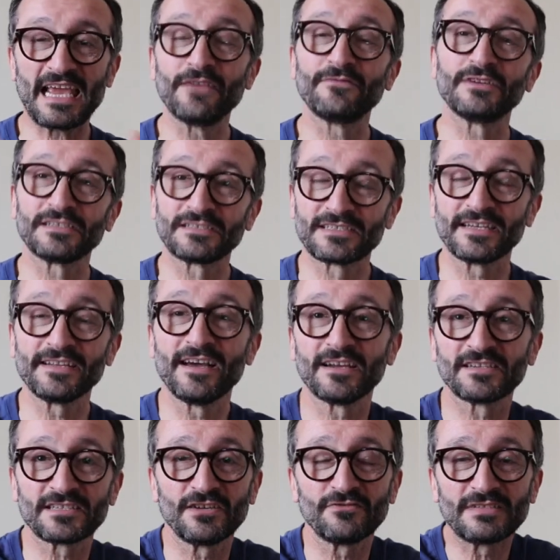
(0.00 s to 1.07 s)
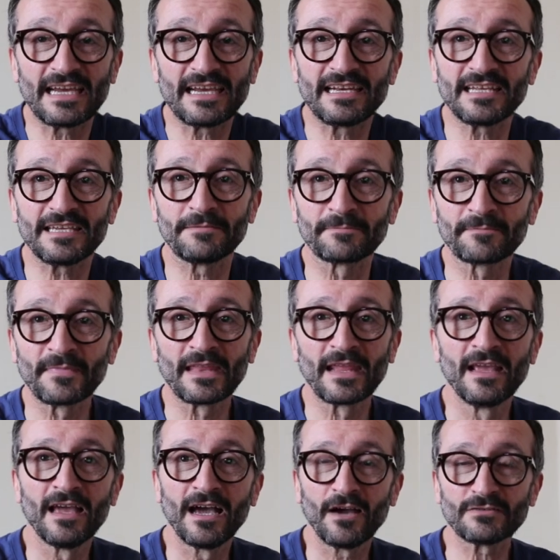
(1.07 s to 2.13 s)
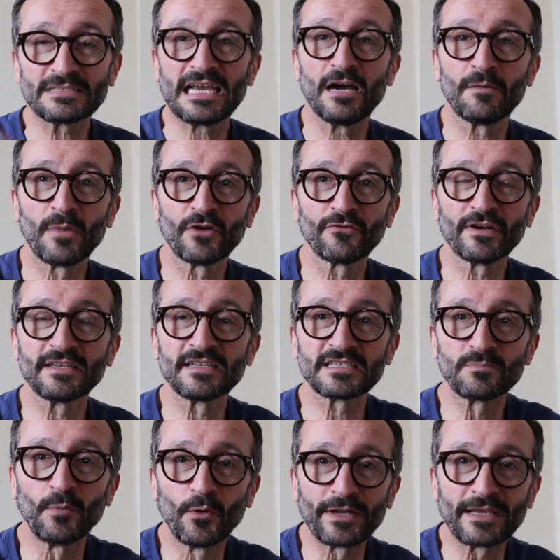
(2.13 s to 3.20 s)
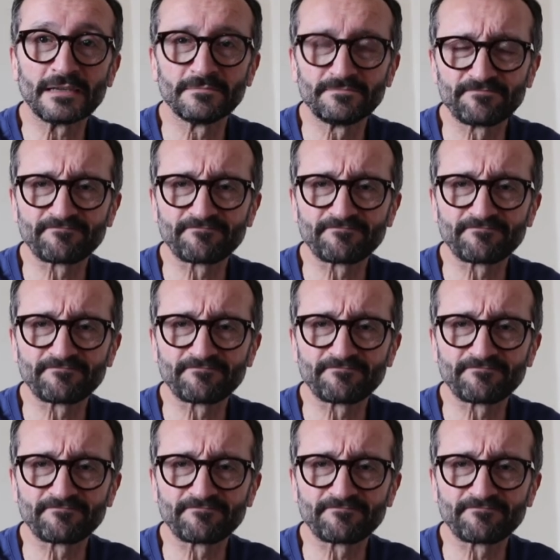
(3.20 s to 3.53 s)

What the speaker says: ever Donato Daily. I was out on my run this morning.